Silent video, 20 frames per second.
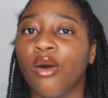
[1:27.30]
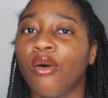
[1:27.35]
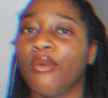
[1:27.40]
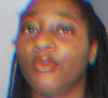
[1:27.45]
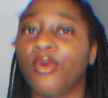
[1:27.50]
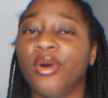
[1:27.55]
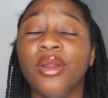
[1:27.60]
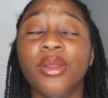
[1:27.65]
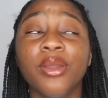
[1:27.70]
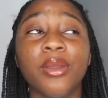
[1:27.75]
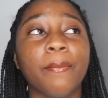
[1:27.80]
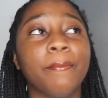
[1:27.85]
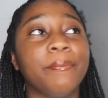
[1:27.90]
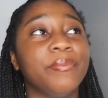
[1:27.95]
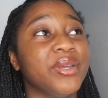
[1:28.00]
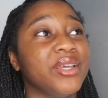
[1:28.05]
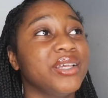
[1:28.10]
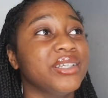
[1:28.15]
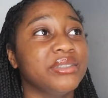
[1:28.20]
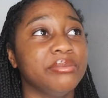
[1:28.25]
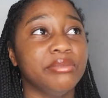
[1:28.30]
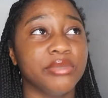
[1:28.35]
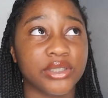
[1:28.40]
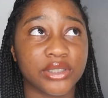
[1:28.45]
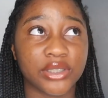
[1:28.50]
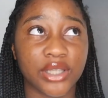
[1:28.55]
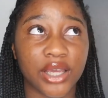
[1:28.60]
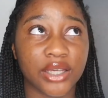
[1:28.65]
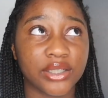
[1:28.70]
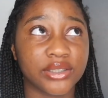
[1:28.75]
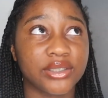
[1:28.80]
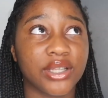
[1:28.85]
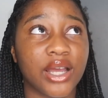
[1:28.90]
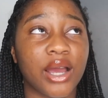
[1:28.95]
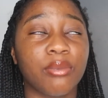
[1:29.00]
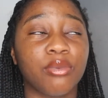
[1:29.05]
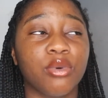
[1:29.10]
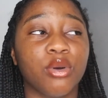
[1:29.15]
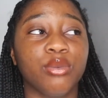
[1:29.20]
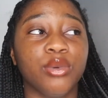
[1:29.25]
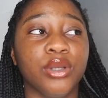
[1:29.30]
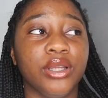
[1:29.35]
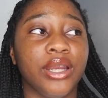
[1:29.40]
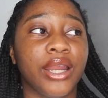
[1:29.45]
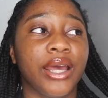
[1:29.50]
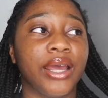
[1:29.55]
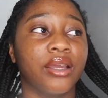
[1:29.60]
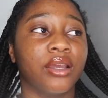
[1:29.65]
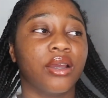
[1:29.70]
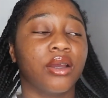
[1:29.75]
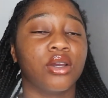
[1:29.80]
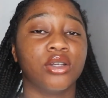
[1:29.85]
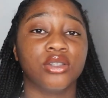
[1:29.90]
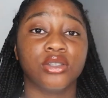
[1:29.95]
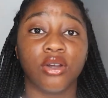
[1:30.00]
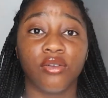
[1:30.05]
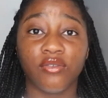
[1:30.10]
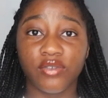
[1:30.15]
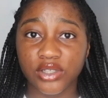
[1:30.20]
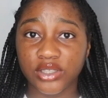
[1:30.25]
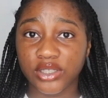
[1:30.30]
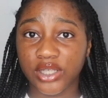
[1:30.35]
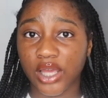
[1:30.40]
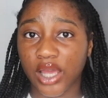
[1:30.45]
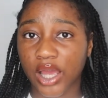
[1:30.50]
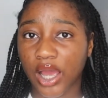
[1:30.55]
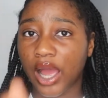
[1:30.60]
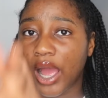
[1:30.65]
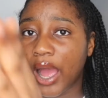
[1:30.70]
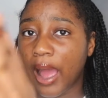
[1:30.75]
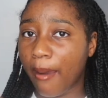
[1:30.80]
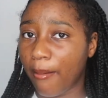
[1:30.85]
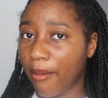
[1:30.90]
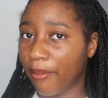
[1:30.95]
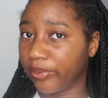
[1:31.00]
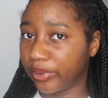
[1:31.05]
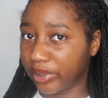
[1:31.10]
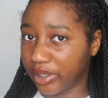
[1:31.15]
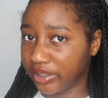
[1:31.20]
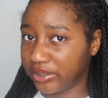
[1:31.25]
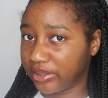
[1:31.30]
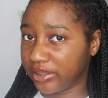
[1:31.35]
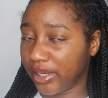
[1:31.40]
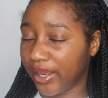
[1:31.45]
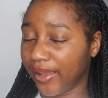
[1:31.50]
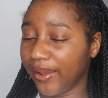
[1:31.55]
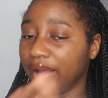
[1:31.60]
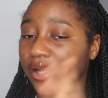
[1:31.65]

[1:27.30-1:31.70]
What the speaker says: One of the biggest mistakes that I probably because obviously I'm a procrastinator.